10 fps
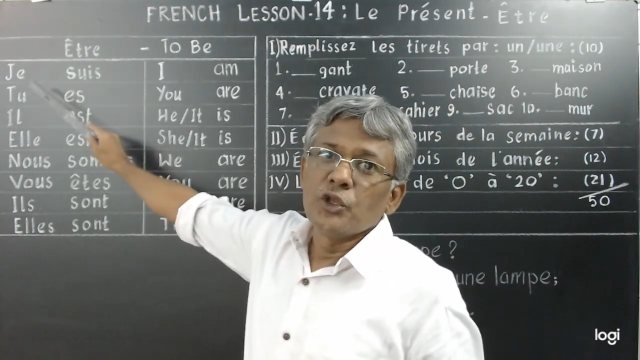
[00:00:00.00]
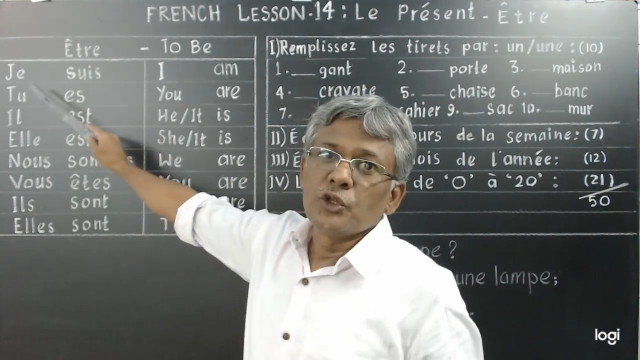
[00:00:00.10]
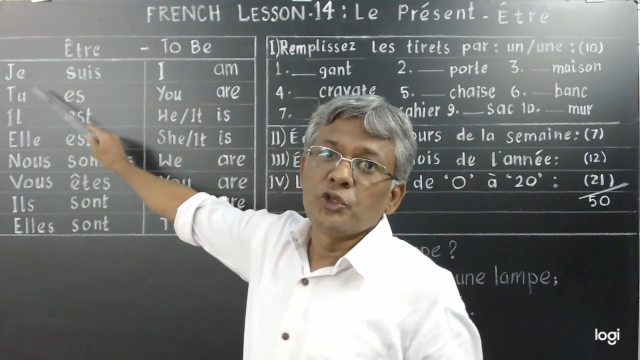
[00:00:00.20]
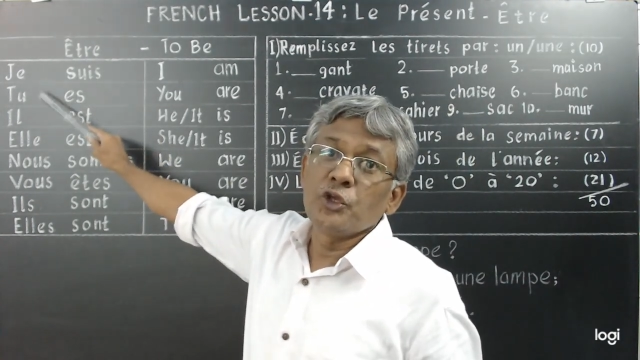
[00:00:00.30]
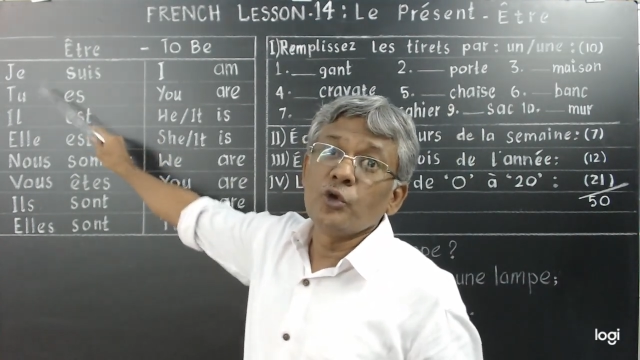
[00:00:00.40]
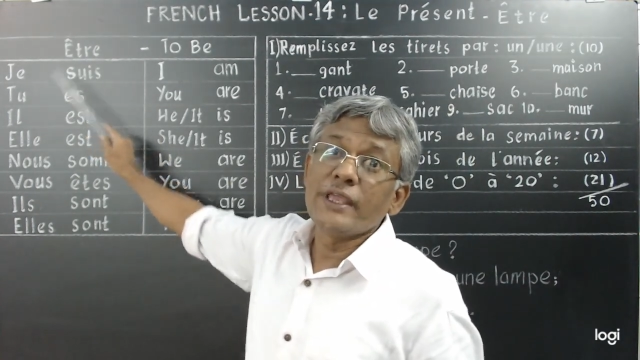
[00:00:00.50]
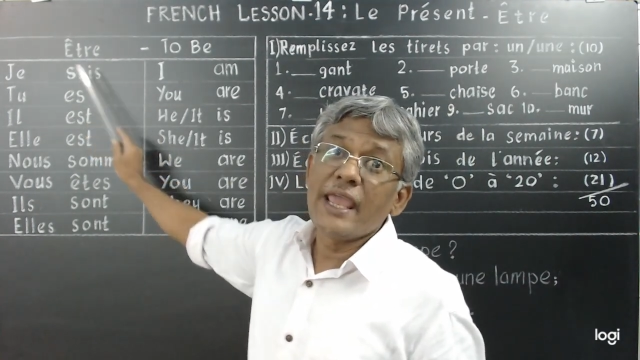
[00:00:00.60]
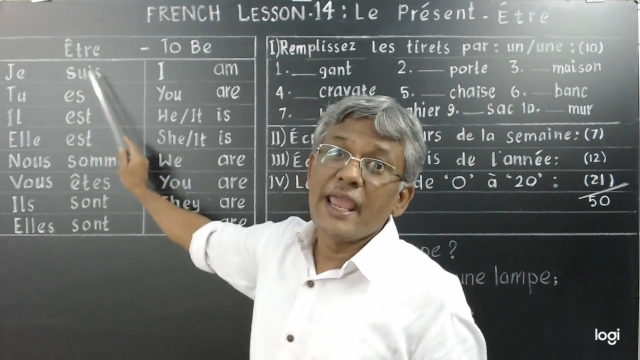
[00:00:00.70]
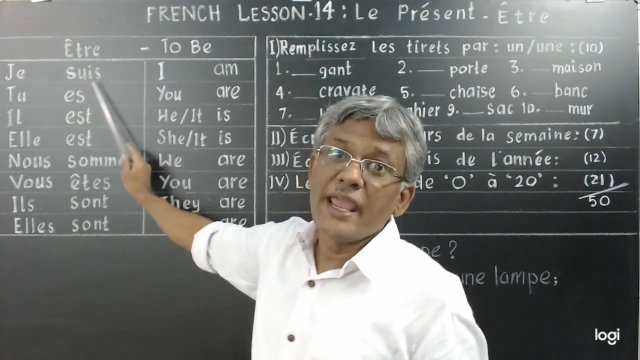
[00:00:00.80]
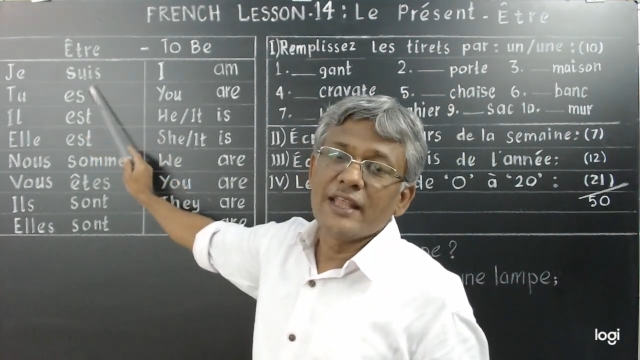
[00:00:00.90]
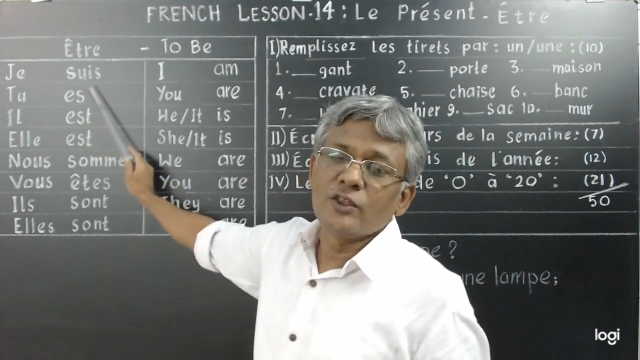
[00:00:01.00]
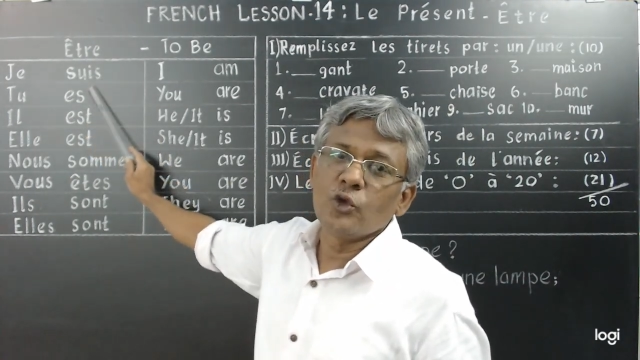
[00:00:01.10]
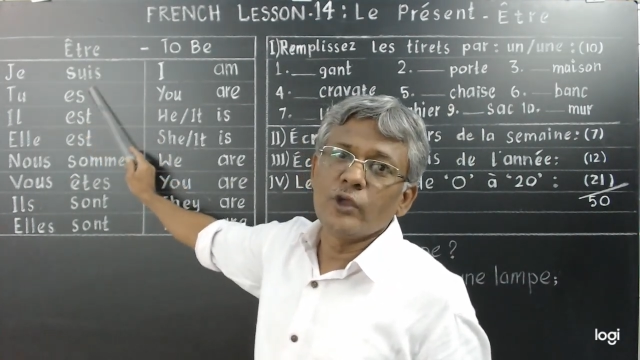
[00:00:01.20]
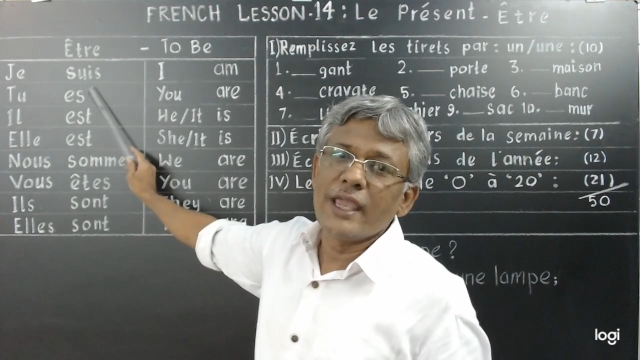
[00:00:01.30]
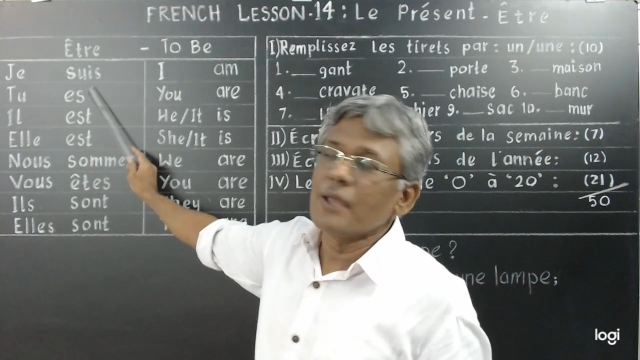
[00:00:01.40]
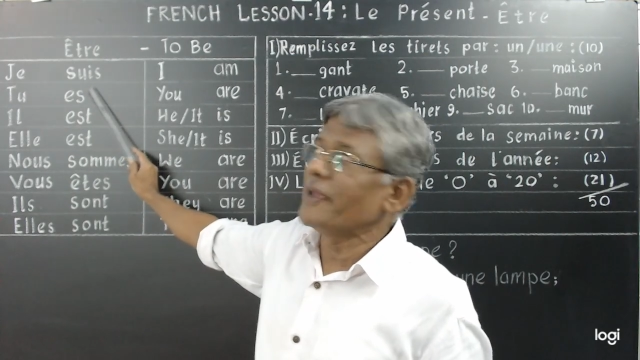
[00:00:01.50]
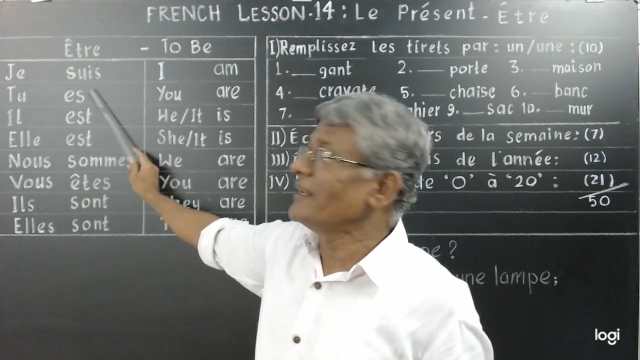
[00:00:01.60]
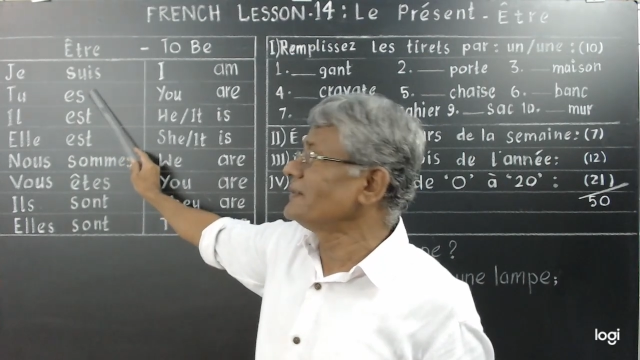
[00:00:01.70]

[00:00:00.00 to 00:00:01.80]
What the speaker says: Tu es means